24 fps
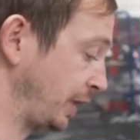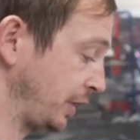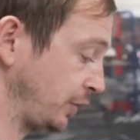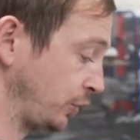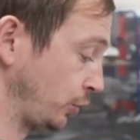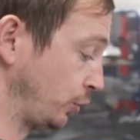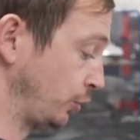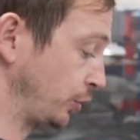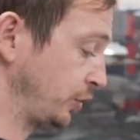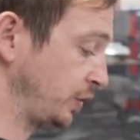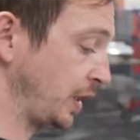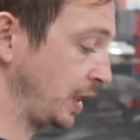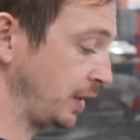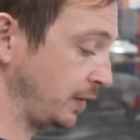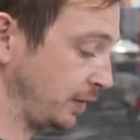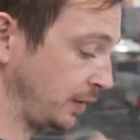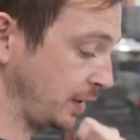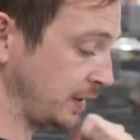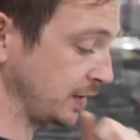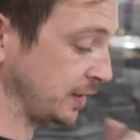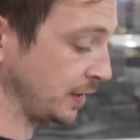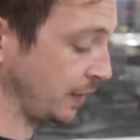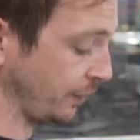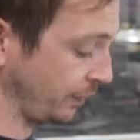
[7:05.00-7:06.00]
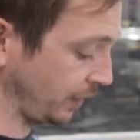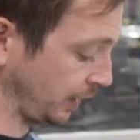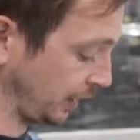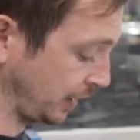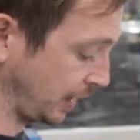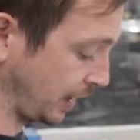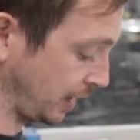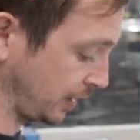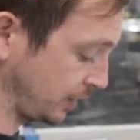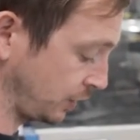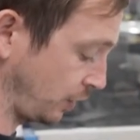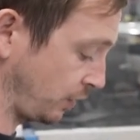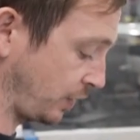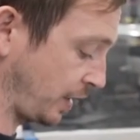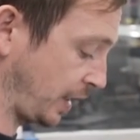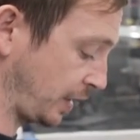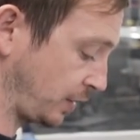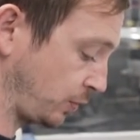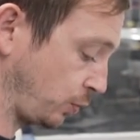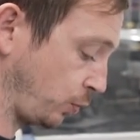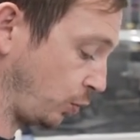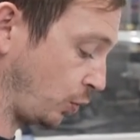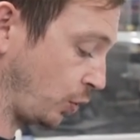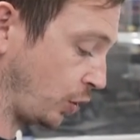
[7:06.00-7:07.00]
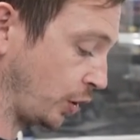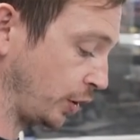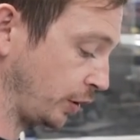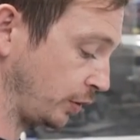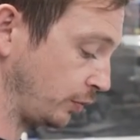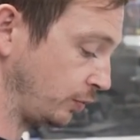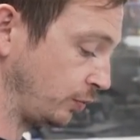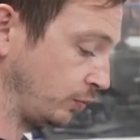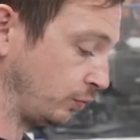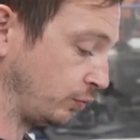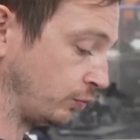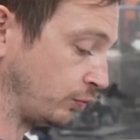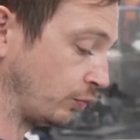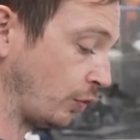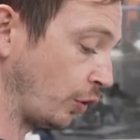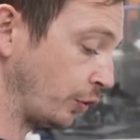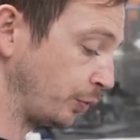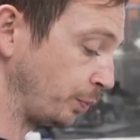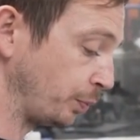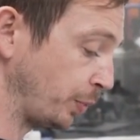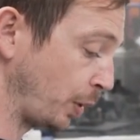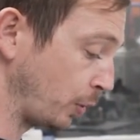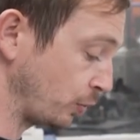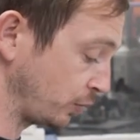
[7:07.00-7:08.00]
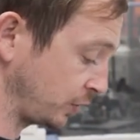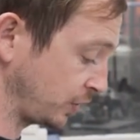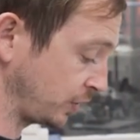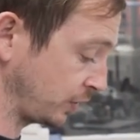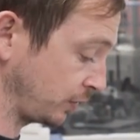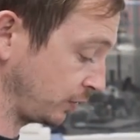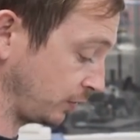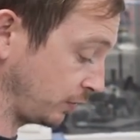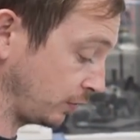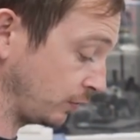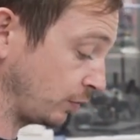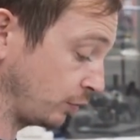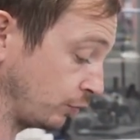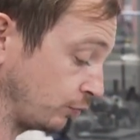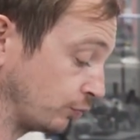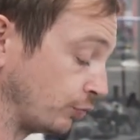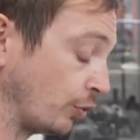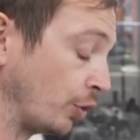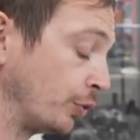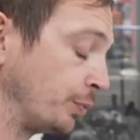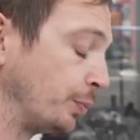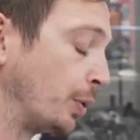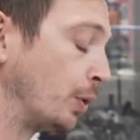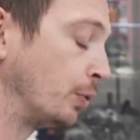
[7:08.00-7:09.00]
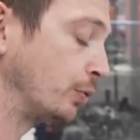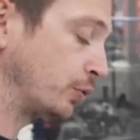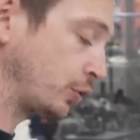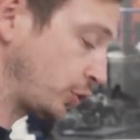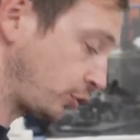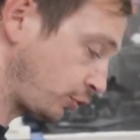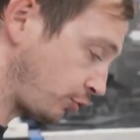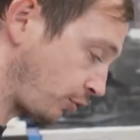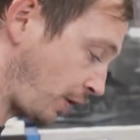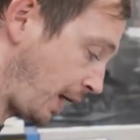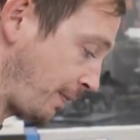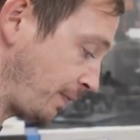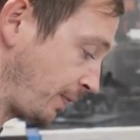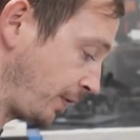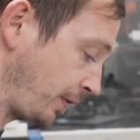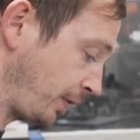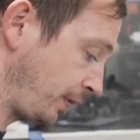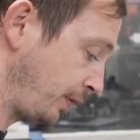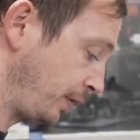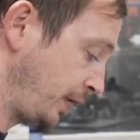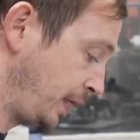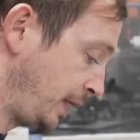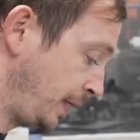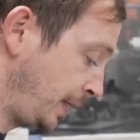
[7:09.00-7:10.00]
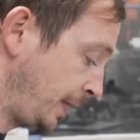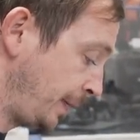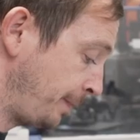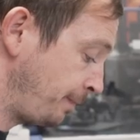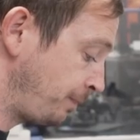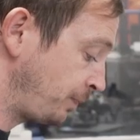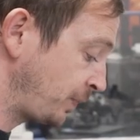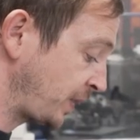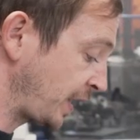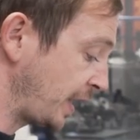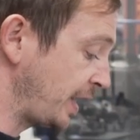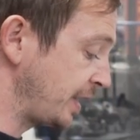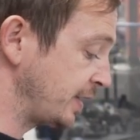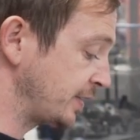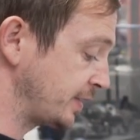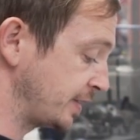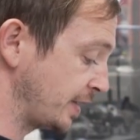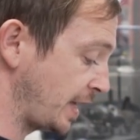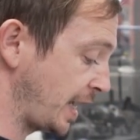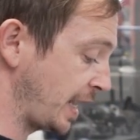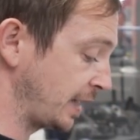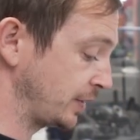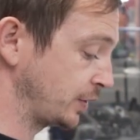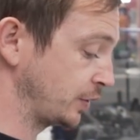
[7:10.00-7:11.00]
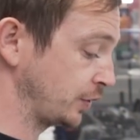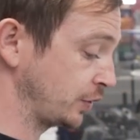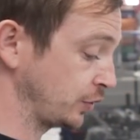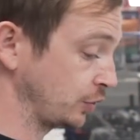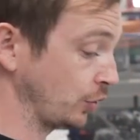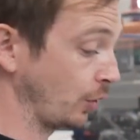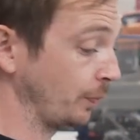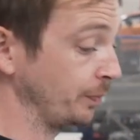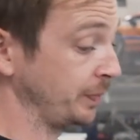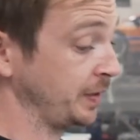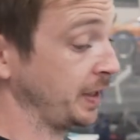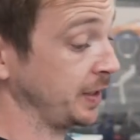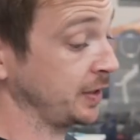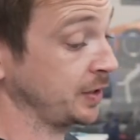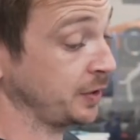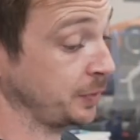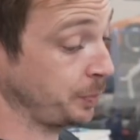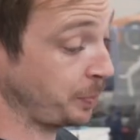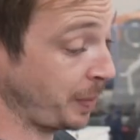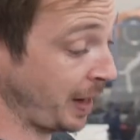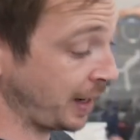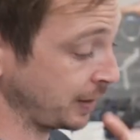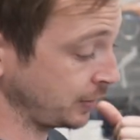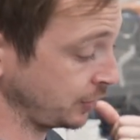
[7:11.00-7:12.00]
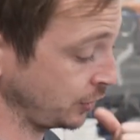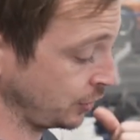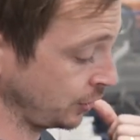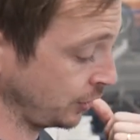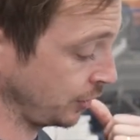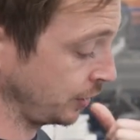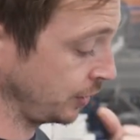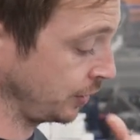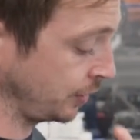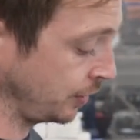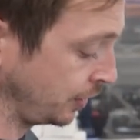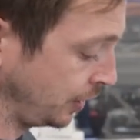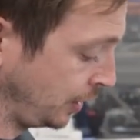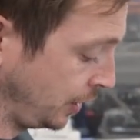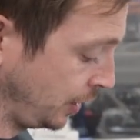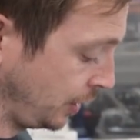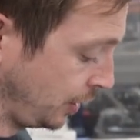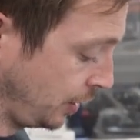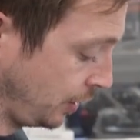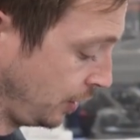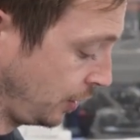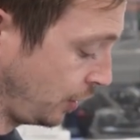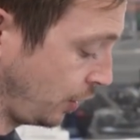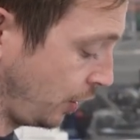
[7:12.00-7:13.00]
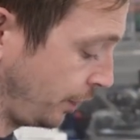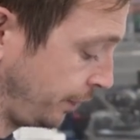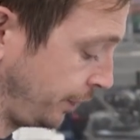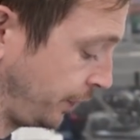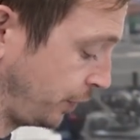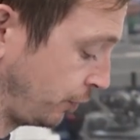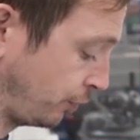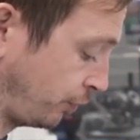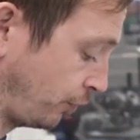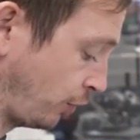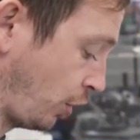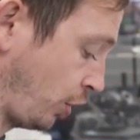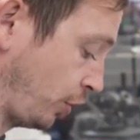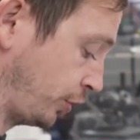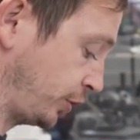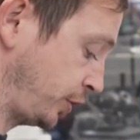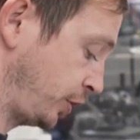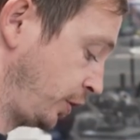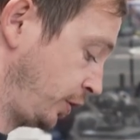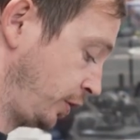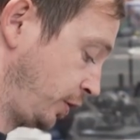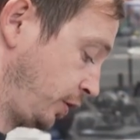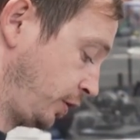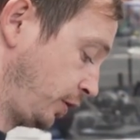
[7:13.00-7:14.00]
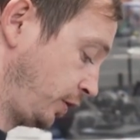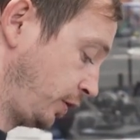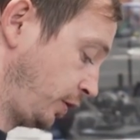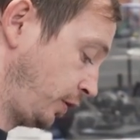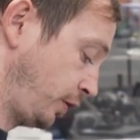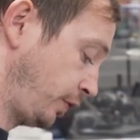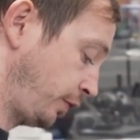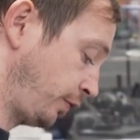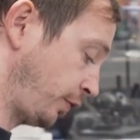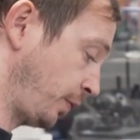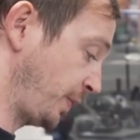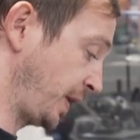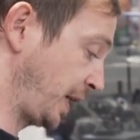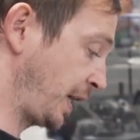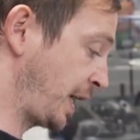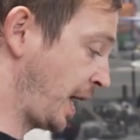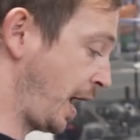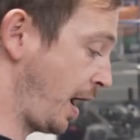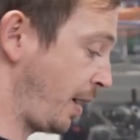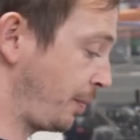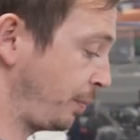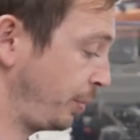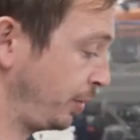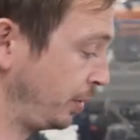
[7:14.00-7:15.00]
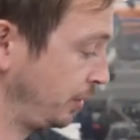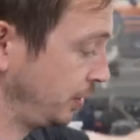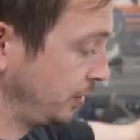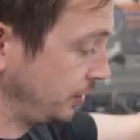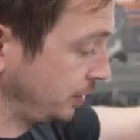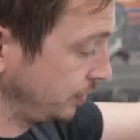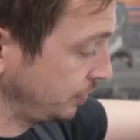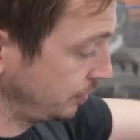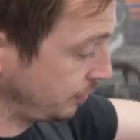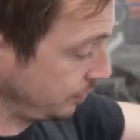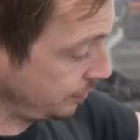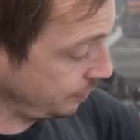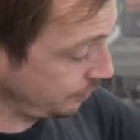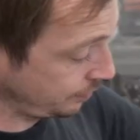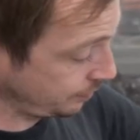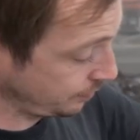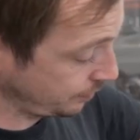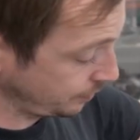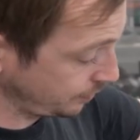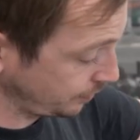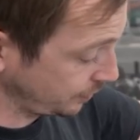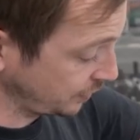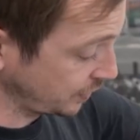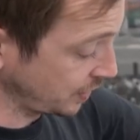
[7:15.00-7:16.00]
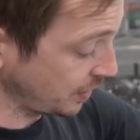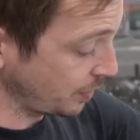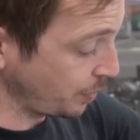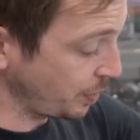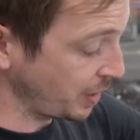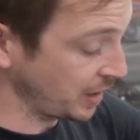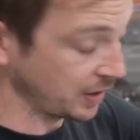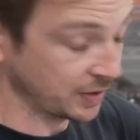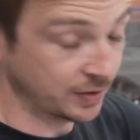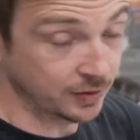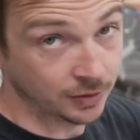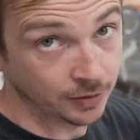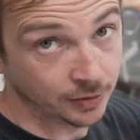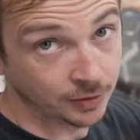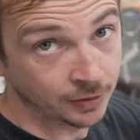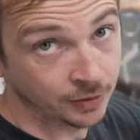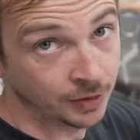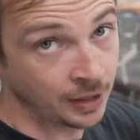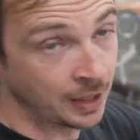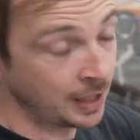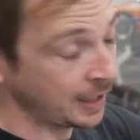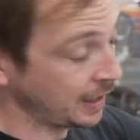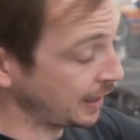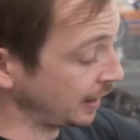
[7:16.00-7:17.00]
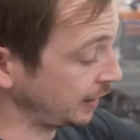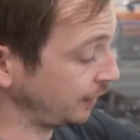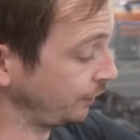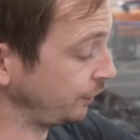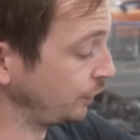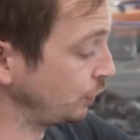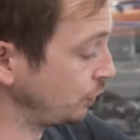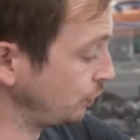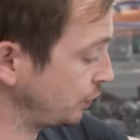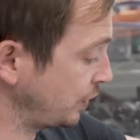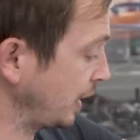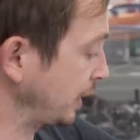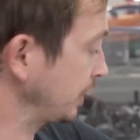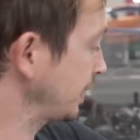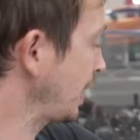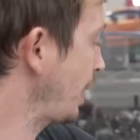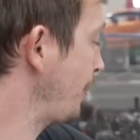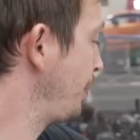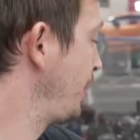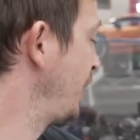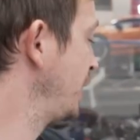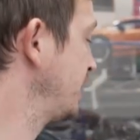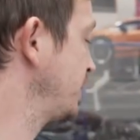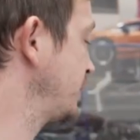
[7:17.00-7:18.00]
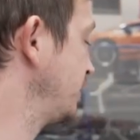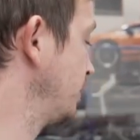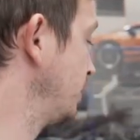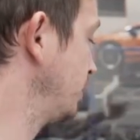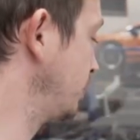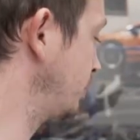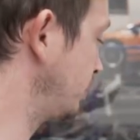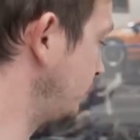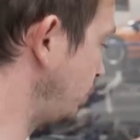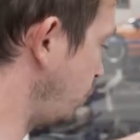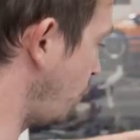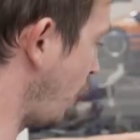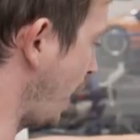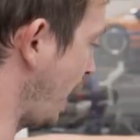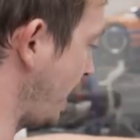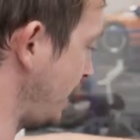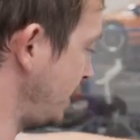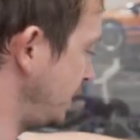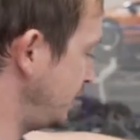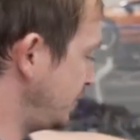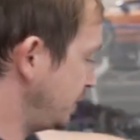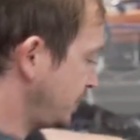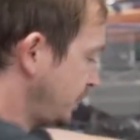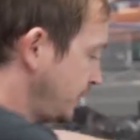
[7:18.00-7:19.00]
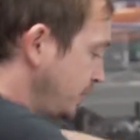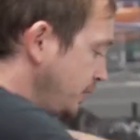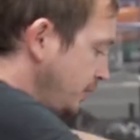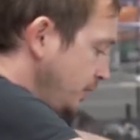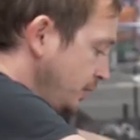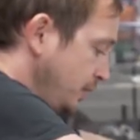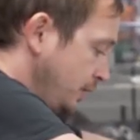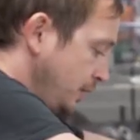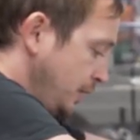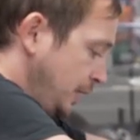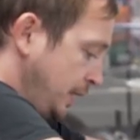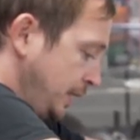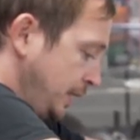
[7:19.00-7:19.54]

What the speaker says: exhausting, there's nothing there. So that's why rod bolt strength is there to stop the expansion of the rod from the cap to the piston. And if you think that piston weighs